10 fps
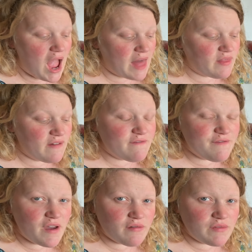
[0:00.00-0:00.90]
and they're
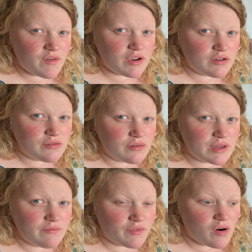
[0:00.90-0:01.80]
very, very good
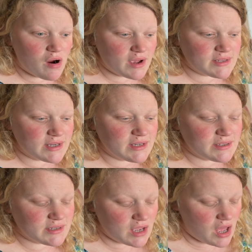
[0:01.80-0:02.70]
looking
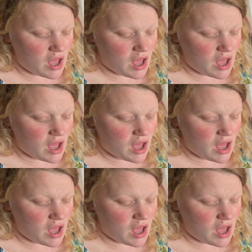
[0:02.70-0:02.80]
varieties.